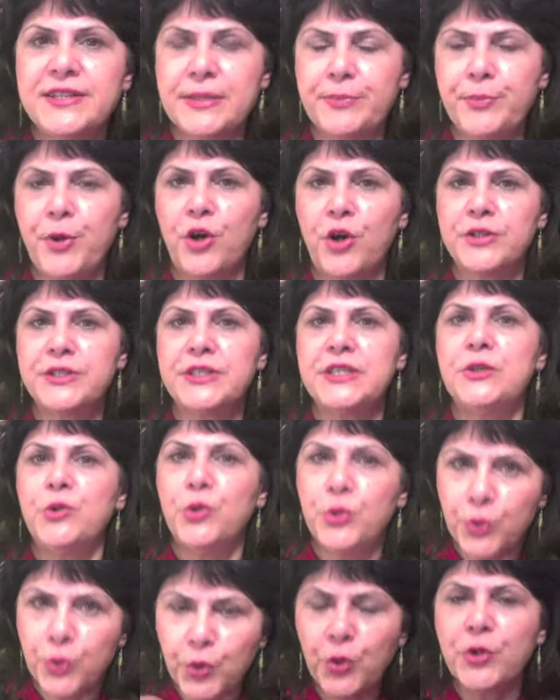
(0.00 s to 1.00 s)
the party
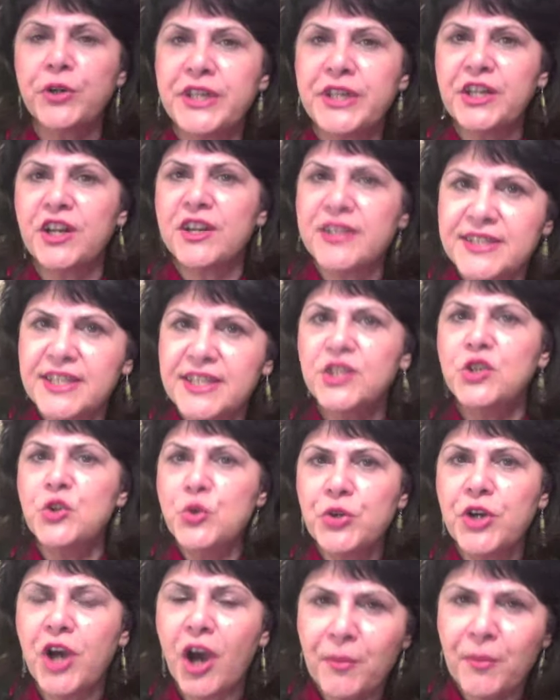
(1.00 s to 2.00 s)
or organize the
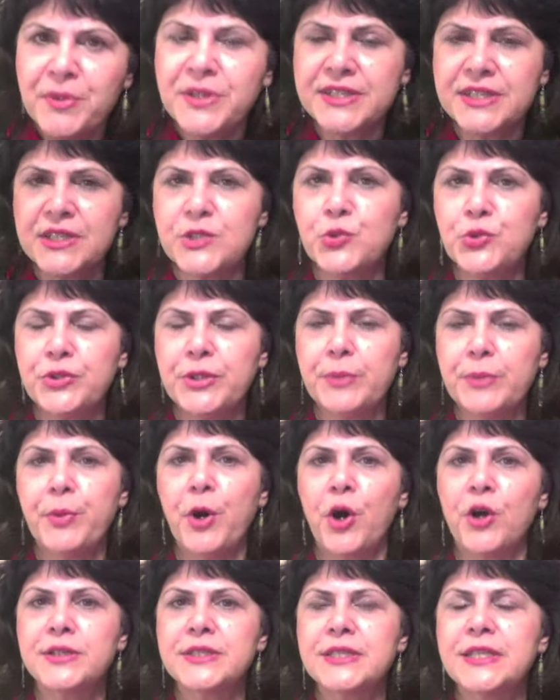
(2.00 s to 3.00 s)
newcomers into the
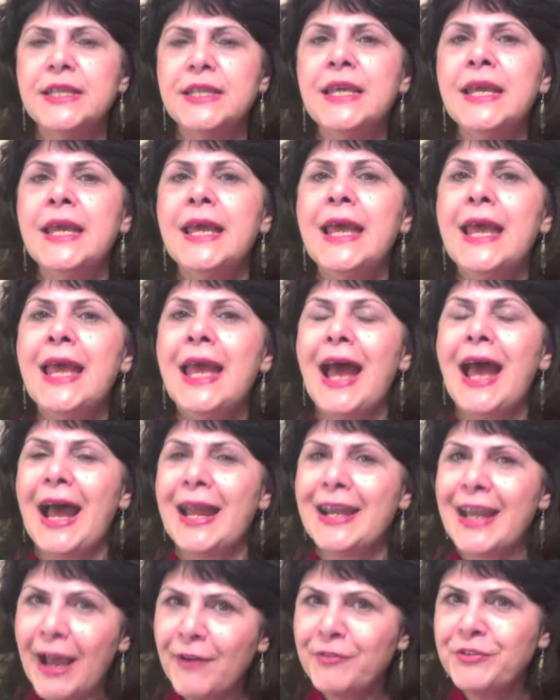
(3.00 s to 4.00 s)
party
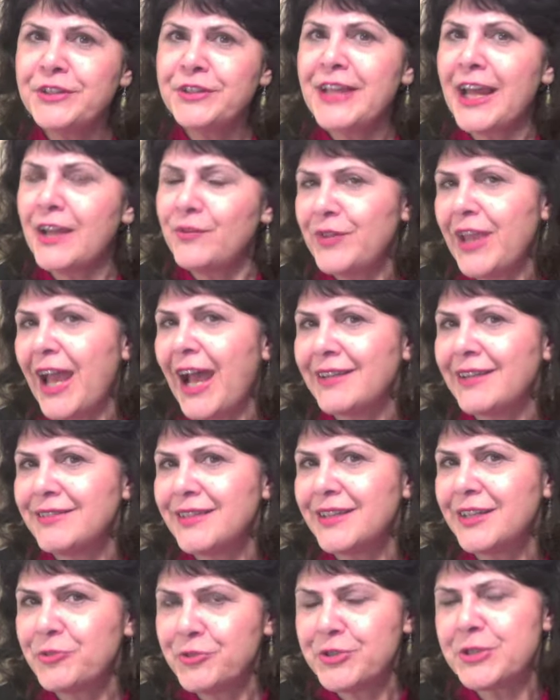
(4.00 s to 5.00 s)
and after that, we had
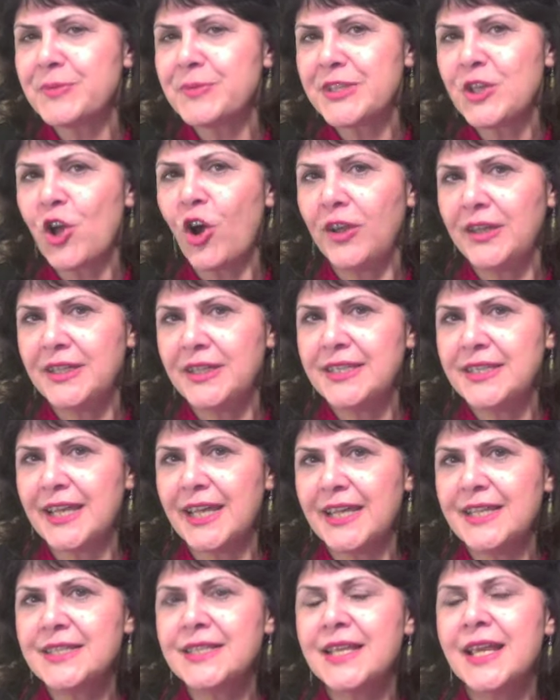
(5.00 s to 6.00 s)
the Christmas
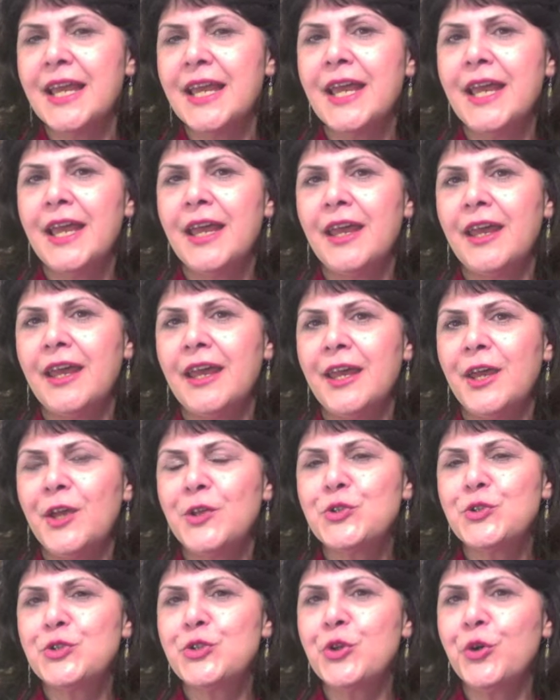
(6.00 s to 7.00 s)
holidays. Uh,
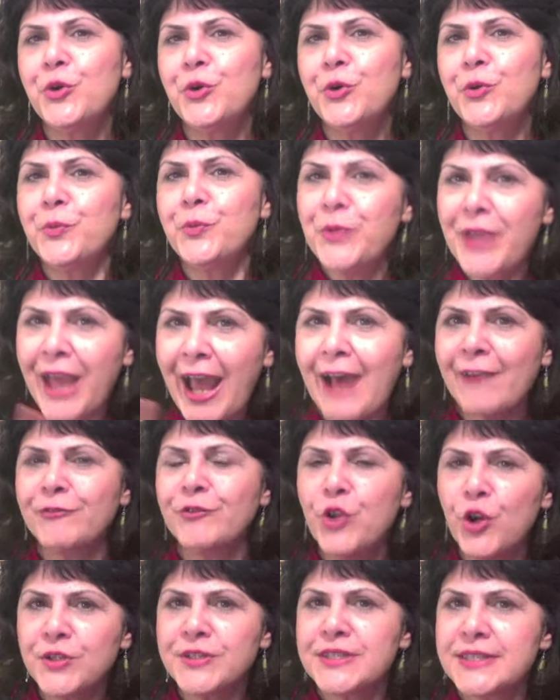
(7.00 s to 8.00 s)
so we have
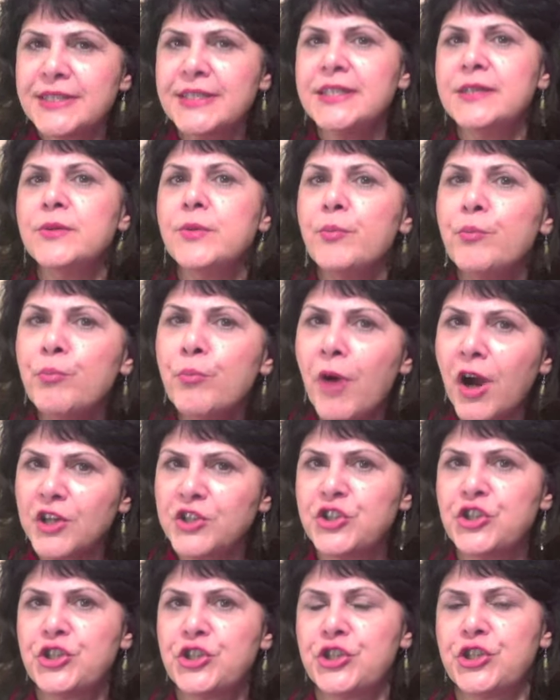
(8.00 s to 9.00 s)
not seen
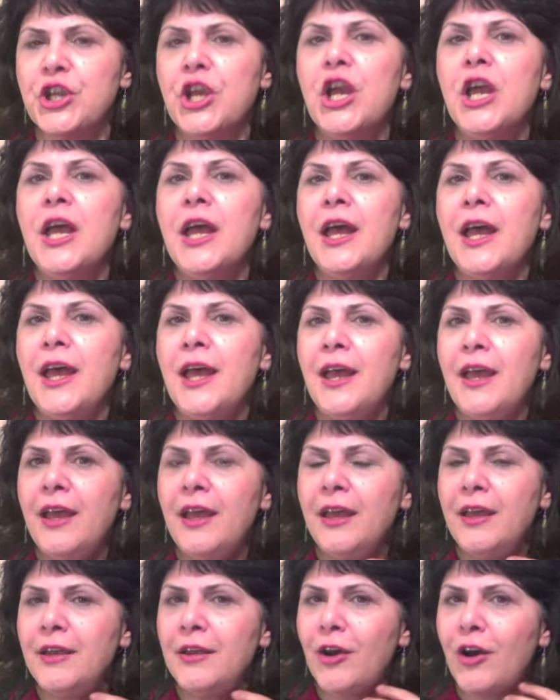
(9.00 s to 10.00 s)
much
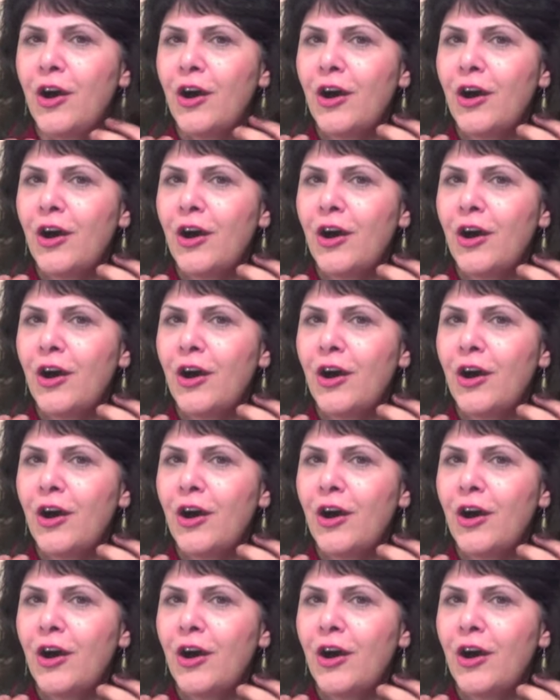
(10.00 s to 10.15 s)
uh,